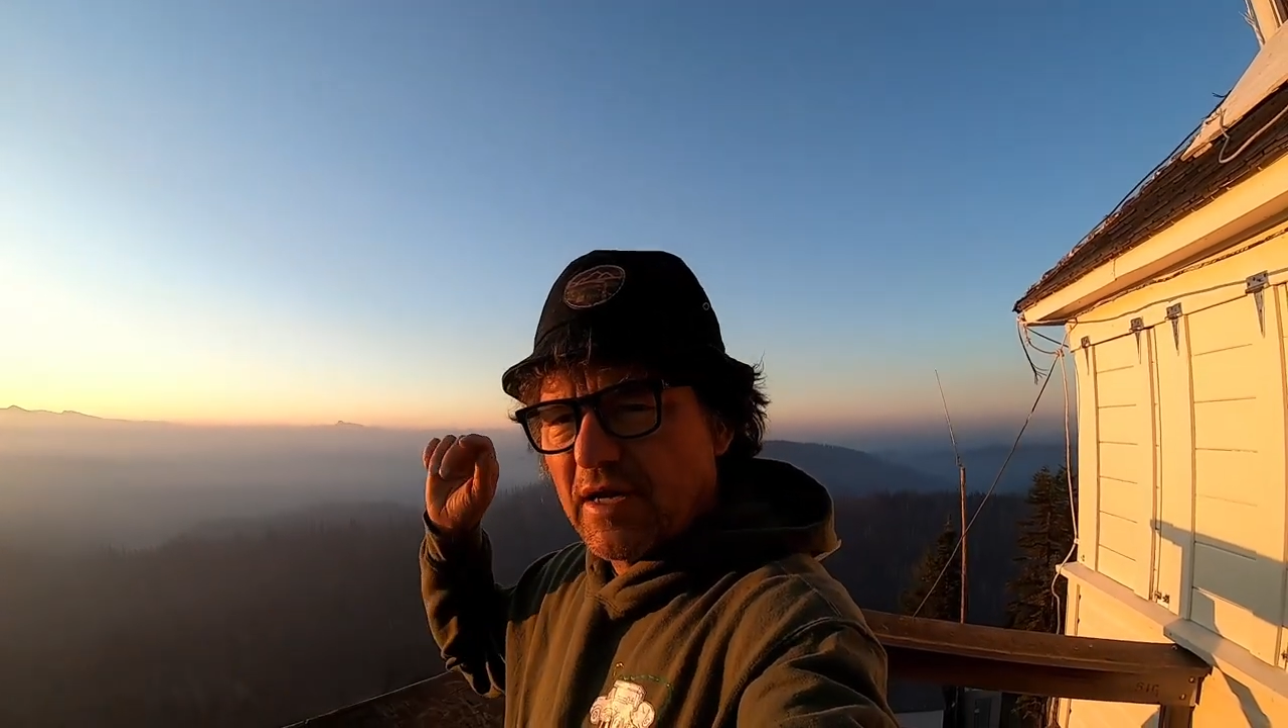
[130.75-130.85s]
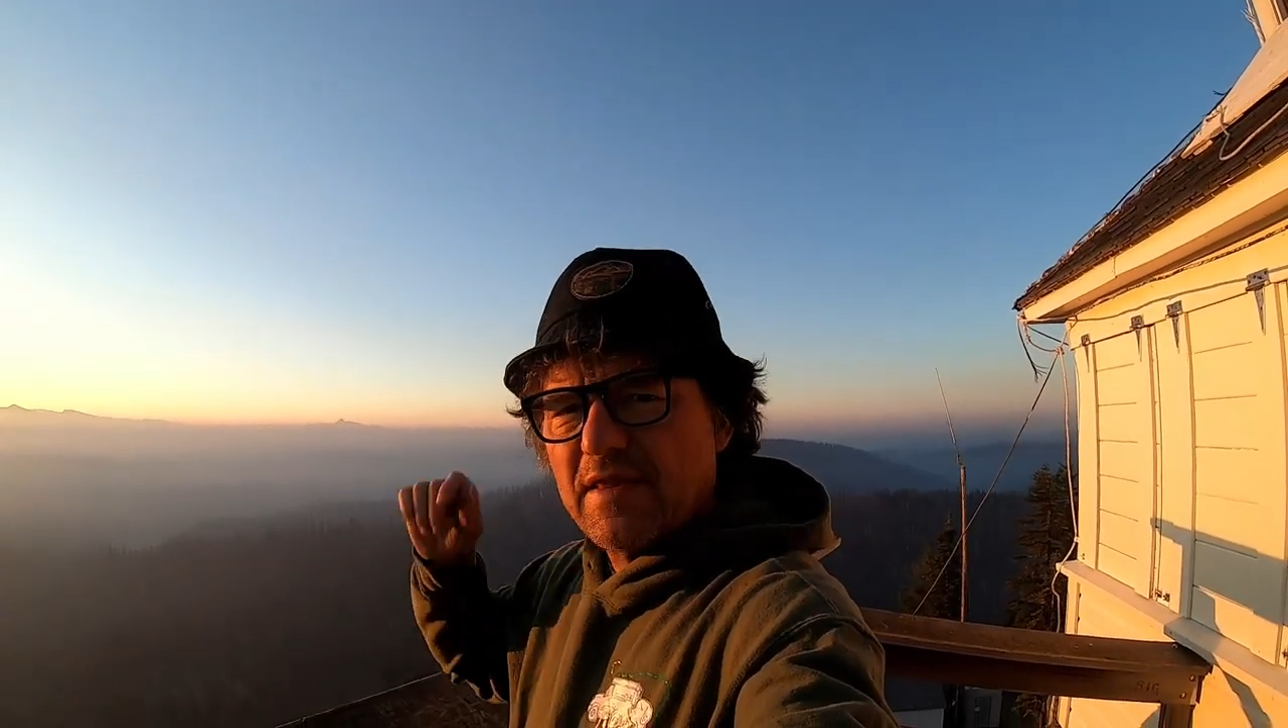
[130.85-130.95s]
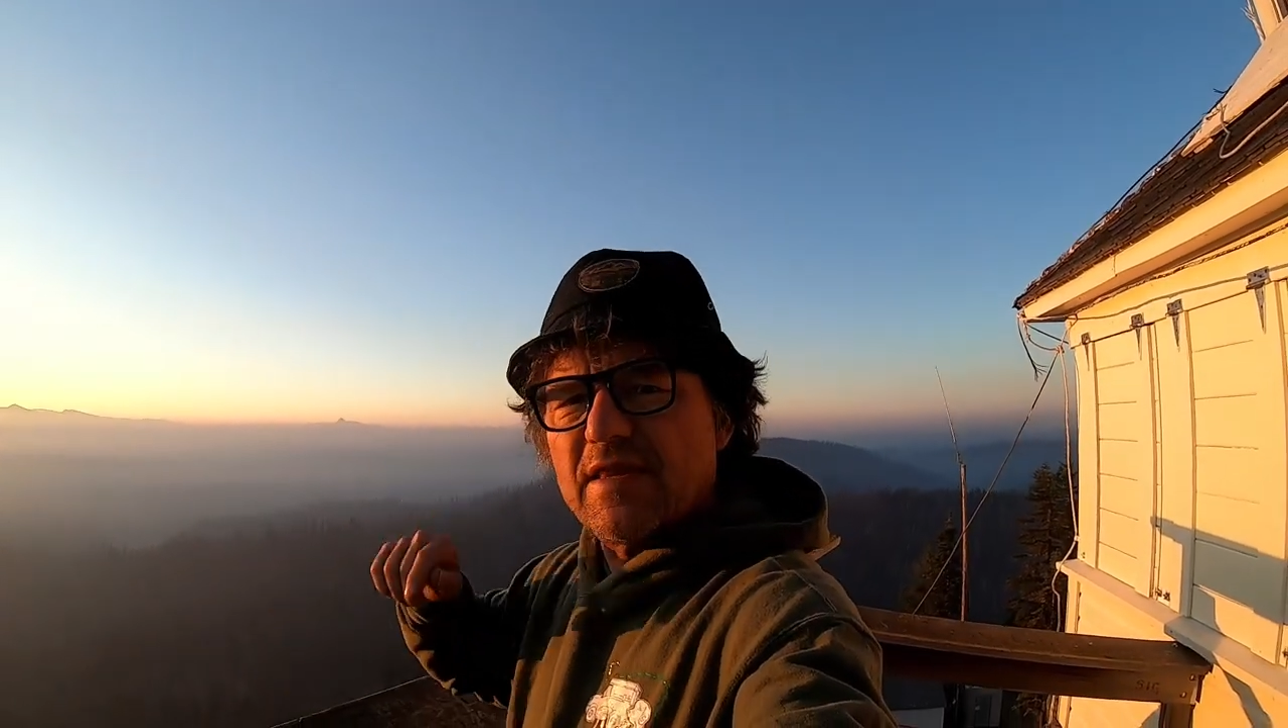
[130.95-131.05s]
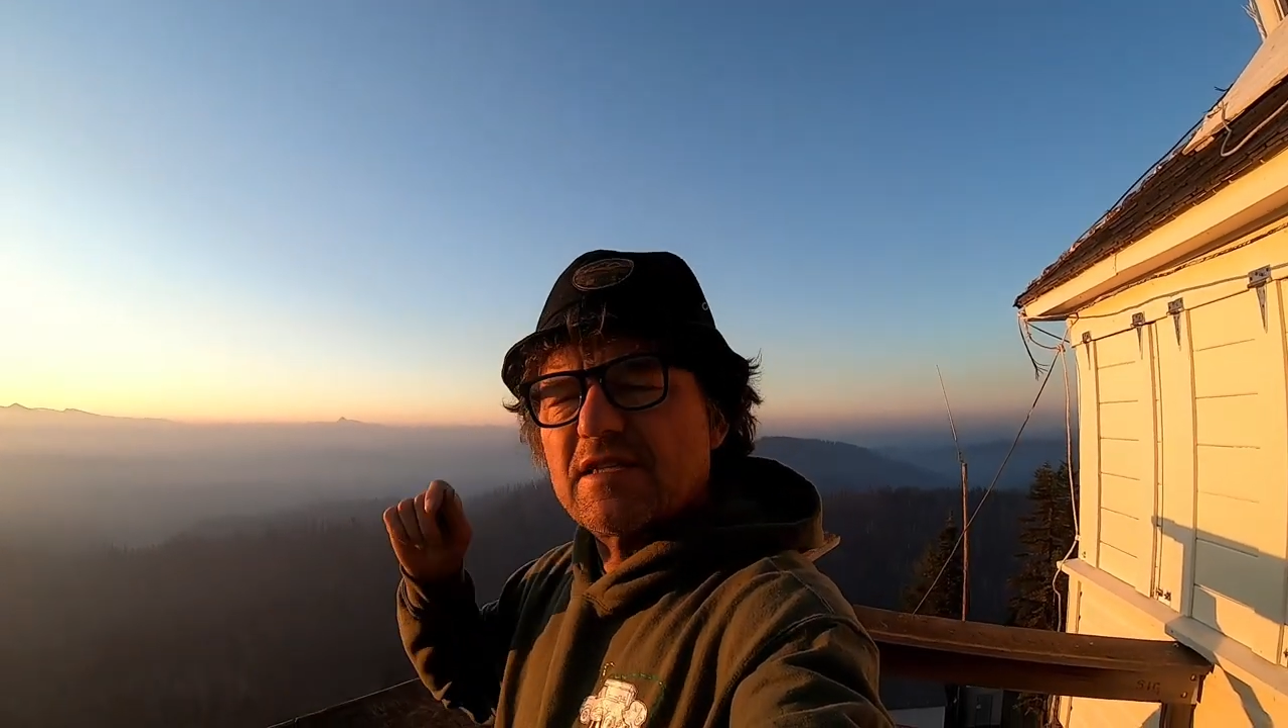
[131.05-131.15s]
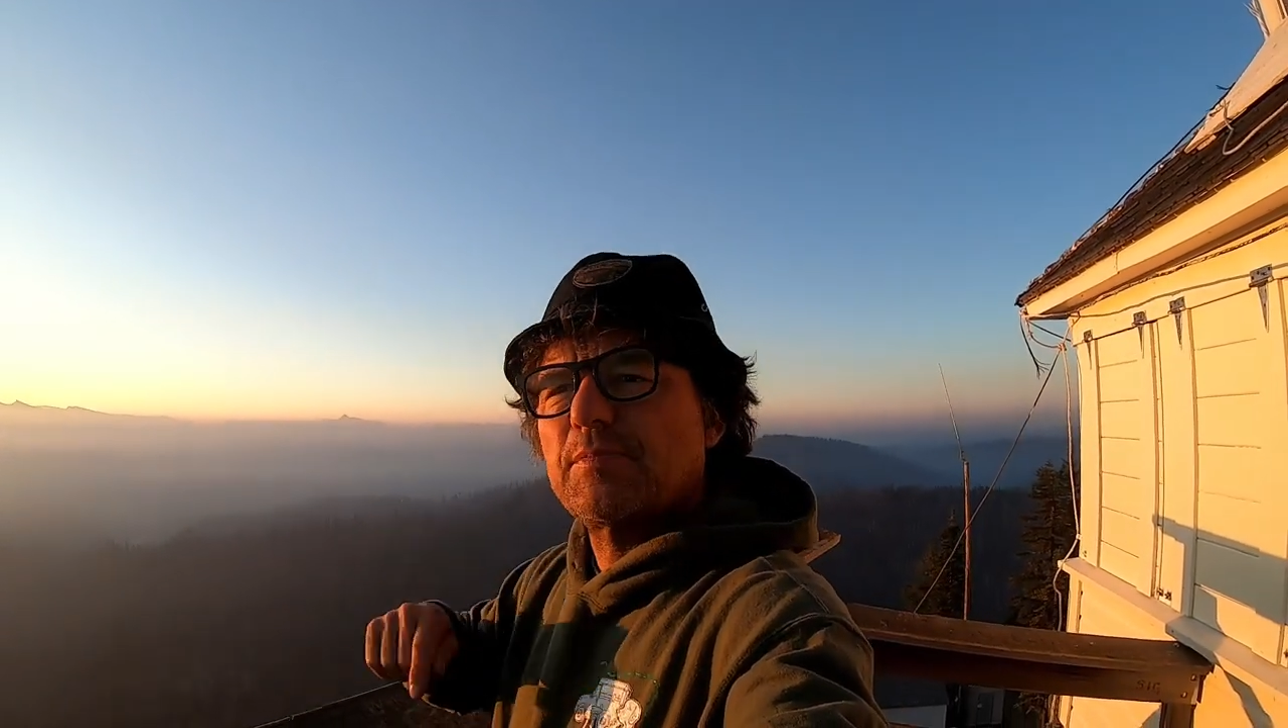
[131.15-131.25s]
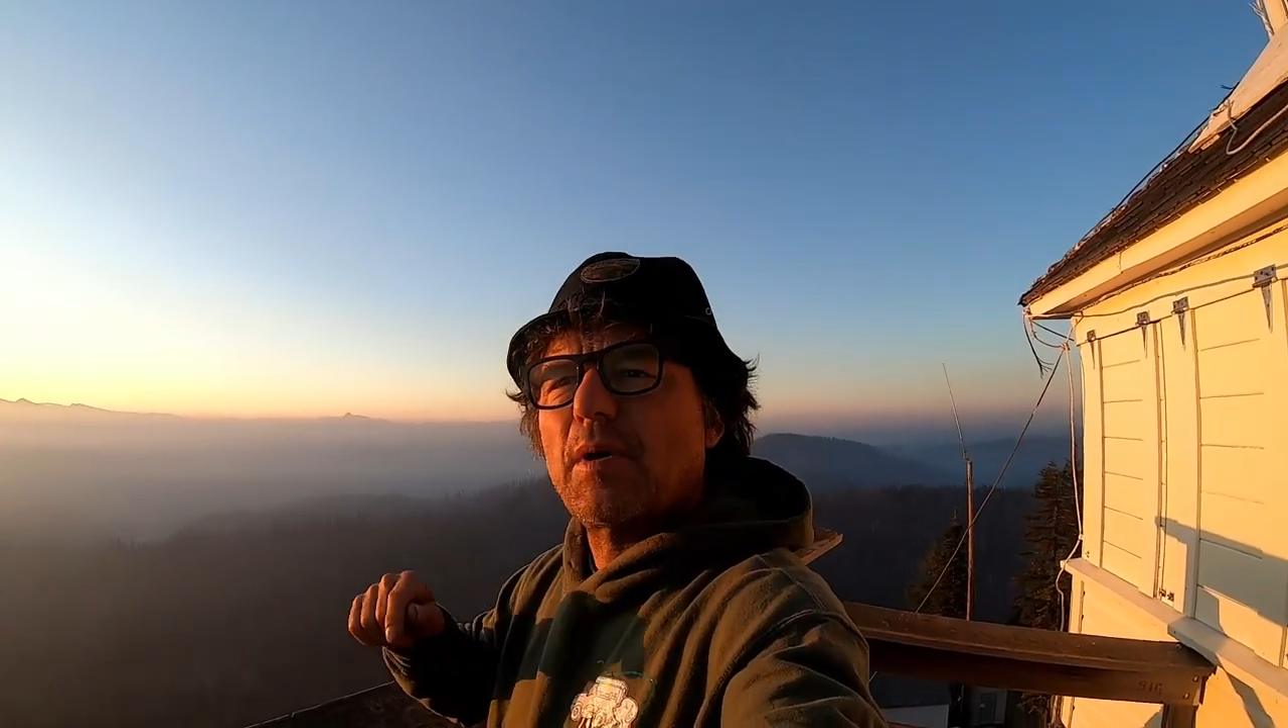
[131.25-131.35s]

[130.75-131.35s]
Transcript: in this